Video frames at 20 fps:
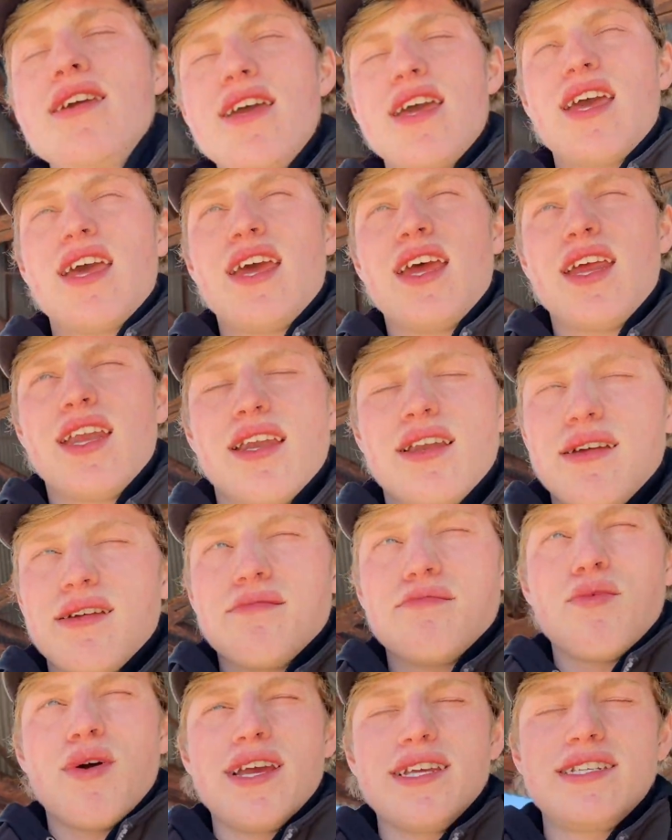and
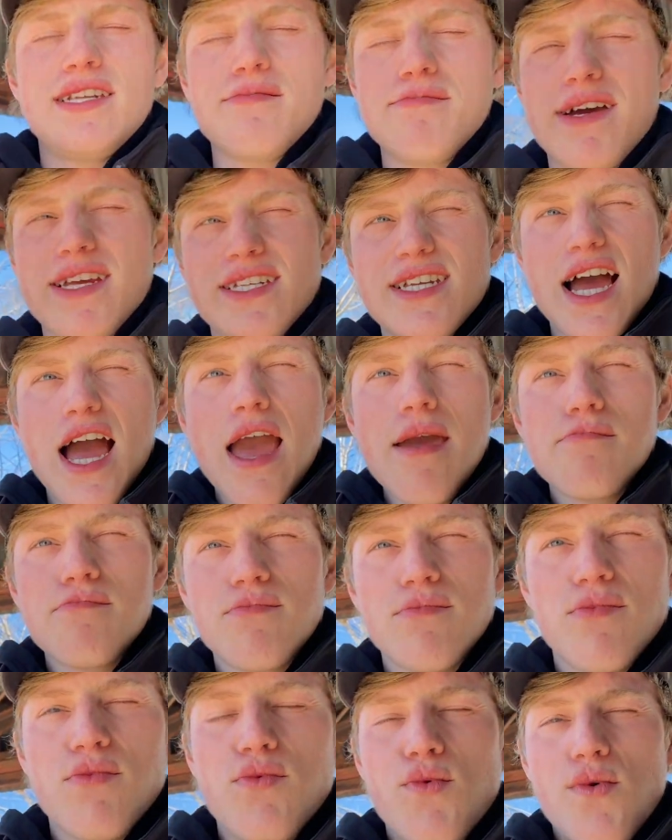I'm wasting my time
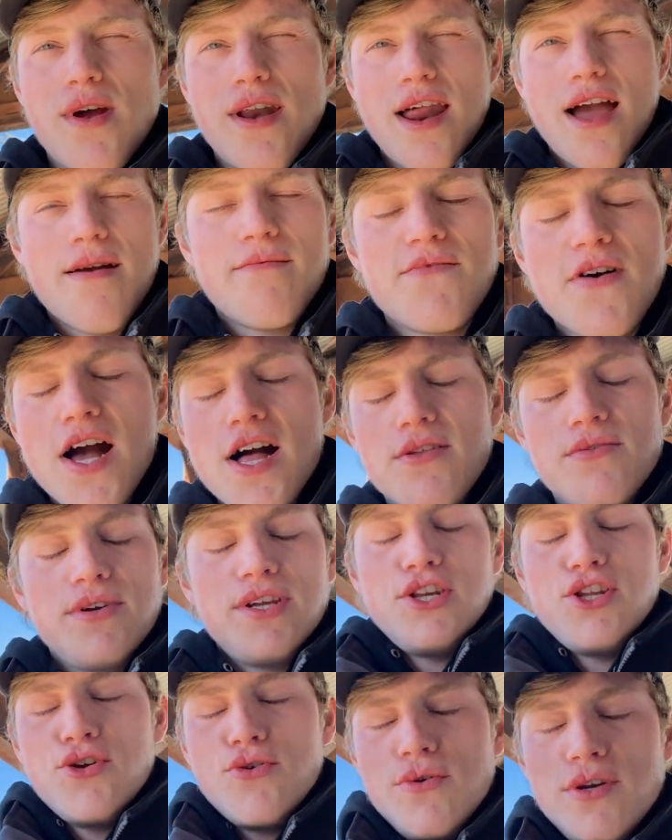when I'm
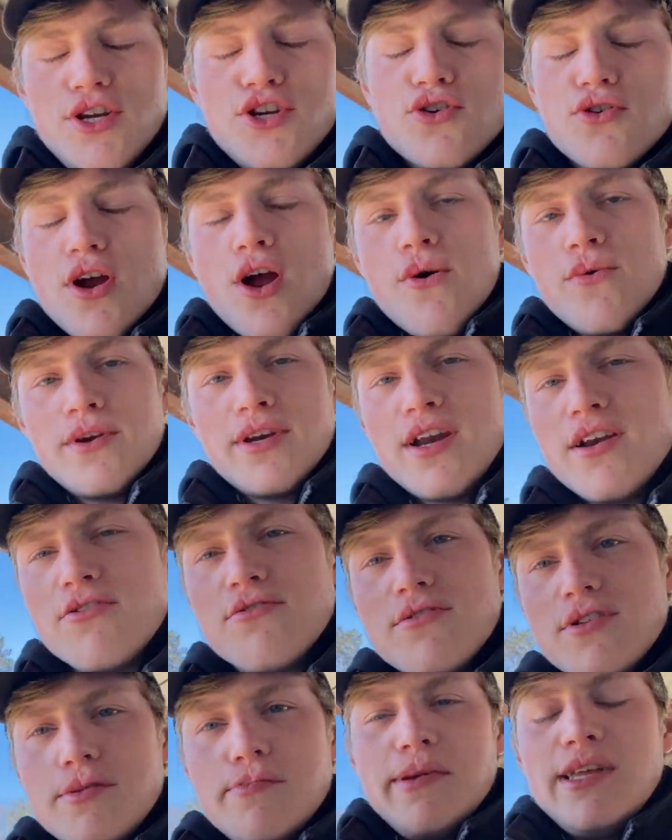following you and you're going
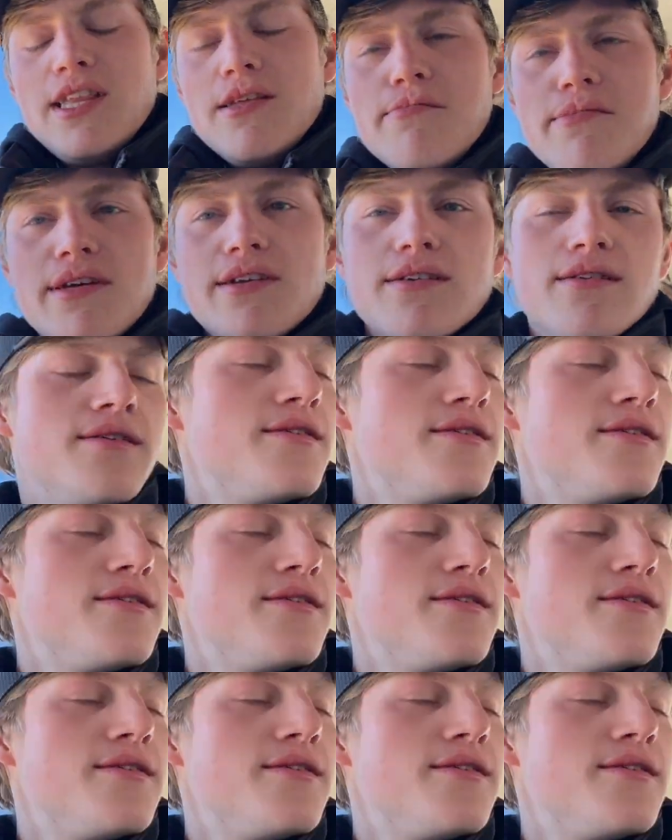under the speed limit.